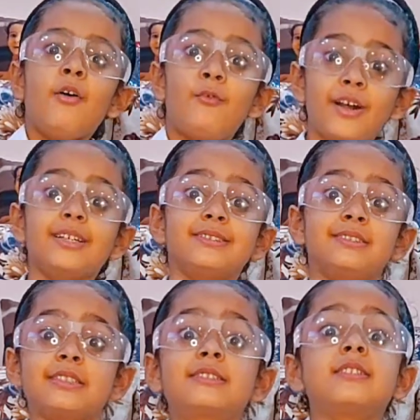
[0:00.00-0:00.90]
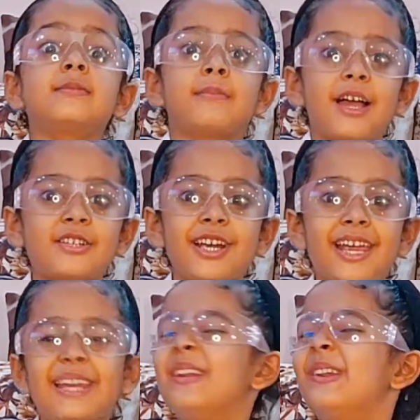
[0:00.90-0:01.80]
Friends, this is
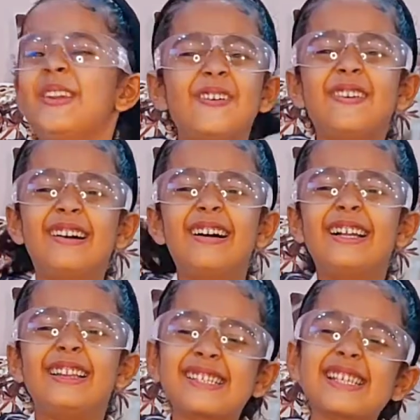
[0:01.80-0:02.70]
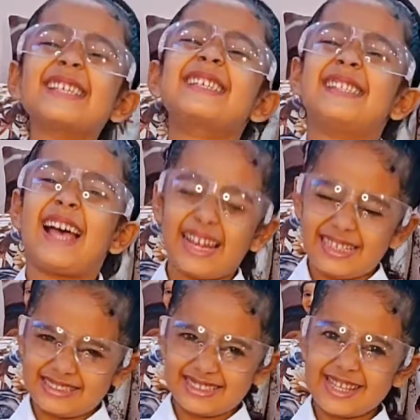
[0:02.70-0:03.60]
magic? No, this is
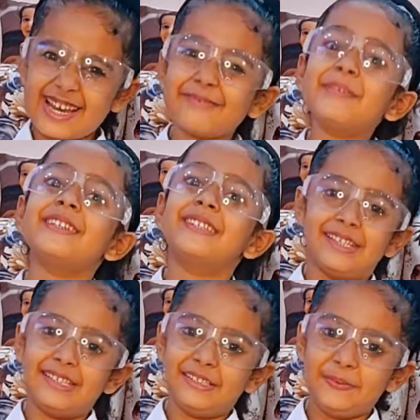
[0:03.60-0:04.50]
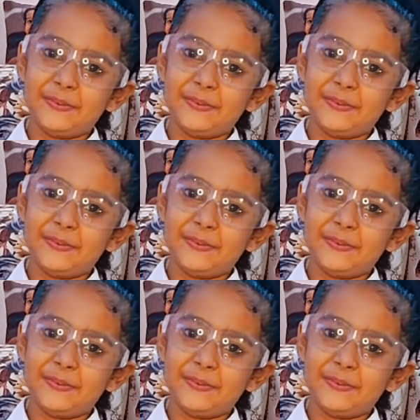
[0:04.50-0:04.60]
science. Let me tell you.